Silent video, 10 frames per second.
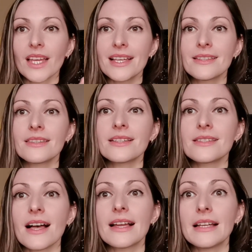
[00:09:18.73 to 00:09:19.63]
is in the
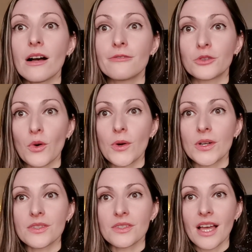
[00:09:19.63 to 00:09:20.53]
sign of
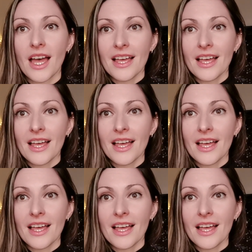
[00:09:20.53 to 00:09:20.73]
Taurus.